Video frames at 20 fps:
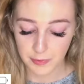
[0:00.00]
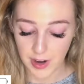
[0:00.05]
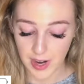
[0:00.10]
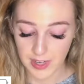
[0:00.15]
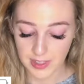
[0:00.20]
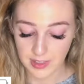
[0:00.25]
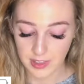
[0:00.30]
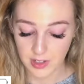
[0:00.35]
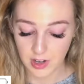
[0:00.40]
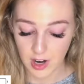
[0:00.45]

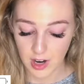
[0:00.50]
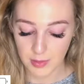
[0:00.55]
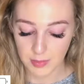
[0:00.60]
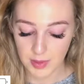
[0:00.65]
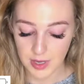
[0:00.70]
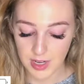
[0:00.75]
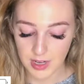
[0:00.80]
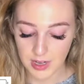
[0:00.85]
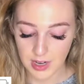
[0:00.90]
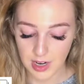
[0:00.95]
finally got
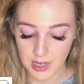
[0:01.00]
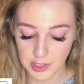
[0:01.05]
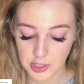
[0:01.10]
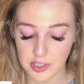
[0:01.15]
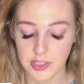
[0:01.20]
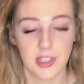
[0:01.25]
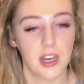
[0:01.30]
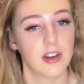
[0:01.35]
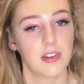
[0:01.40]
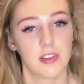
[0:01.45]
me. I
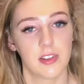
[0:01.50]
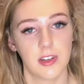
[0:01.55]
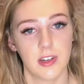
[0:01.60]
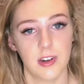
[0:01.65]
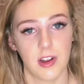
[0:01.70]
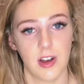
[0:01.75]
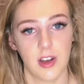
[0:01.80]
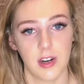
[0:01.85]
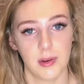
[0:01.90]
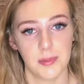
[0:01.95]
just downloaded
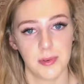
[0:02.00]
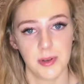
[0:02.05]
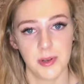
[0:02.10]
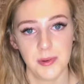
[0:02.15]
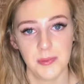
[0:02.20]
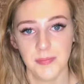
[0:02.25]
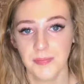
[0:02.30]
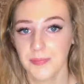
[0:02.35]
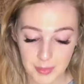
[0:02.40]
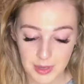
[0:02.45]

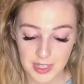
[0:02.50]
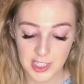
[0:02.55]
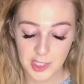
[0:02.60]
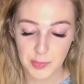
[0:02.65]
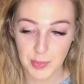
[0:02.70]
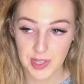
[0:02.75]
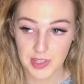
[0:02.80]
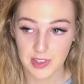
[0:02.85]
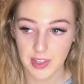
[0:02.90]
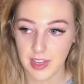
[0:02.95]
Audible. It's
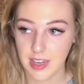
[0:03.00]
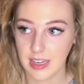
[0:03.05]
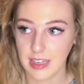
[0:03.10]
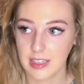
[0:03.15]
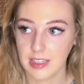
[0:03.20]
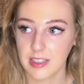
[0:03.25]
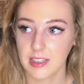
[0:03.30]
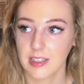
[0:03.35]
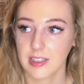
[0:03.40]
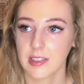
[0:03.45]
been
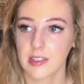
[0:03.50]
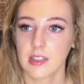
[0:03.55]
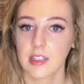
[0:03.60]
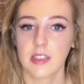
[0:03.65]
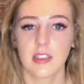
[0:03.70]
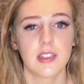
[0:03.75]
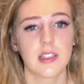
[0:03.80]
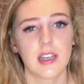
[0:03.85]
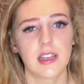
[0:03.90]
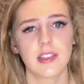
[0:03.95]
like
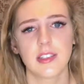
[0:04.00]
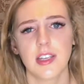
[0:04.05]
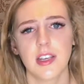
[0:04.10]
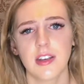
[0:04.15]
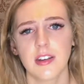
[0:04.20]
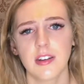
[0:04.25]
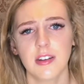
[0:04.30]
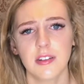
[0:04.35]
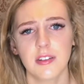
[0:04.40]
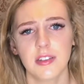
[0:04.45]
6
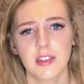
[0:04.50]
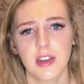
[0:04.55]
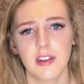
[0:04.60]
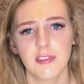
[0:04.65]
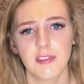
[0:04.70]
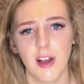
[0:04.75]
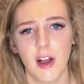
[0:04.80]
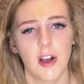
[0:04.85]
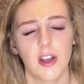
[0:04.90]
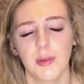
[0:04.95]
years
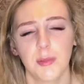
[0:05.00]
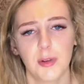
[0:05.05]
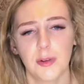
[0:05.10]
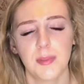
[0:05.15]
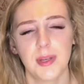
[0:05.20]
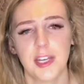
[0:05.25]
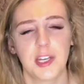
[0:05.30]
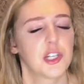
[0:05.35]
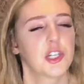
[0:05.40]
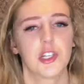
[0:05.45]
of Audible
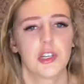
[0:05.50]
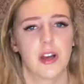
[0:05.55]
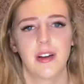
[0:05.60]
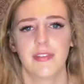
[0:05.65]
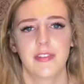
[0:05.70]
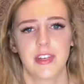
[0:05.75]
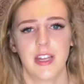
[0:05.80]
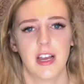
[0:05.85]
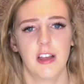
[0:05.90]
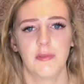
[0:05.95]
being
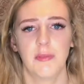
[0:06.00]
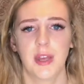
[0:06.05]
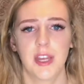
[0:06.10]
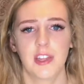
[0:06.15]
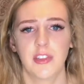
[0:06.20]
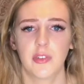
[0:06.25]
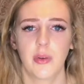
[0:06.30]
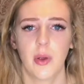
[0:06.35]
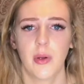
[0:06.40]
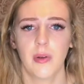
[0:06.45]
shoved down my
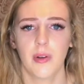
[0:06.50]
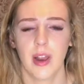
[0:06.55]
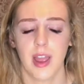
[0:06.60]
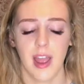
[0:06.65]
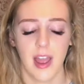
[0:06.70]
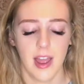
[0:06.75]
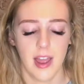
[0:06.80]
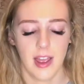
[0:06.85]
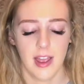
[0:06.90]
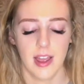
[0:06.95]
throat
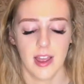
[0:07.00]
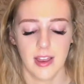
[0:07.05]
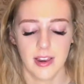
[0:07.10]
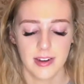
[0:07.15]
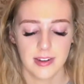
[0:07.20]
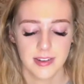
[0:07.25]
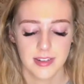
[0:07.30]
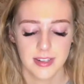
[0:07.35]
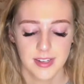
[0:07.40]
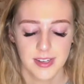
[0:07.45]

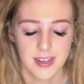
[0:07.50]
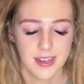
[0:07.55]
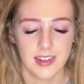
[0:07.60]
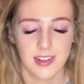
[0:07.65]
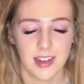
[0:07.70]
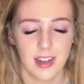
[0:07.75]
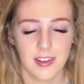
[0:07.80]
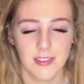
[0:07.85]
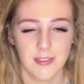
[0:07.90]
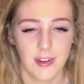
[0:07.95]
and
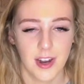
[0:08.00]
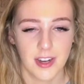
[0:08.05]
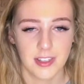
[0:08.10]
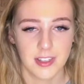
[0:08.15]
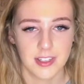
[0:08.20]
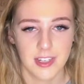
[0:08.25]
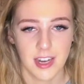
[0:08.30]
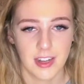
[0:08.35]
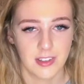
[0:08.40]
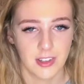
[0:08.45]
I
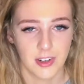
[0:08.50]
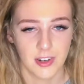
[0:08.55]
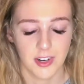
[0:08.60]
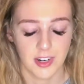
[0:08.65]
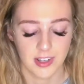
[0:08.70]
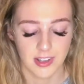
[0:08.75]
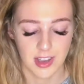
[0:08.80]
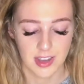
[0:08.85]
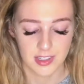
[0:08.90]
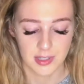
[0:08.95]
finally downloaded
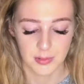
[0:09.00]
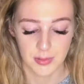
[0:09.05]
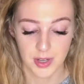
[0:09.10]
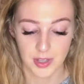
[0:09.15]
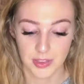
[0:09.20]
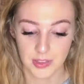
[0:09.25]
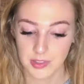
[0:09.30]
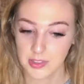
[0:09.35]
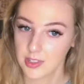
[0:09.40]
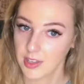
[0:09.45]
it last
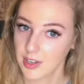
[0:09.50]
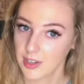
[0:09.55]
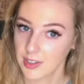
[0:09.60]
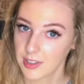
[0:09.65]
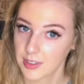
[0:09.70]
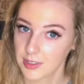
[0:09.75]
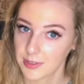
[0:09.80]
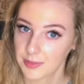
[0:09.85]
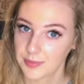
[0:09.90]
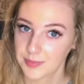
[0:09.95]
month,
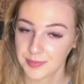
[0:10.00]
so.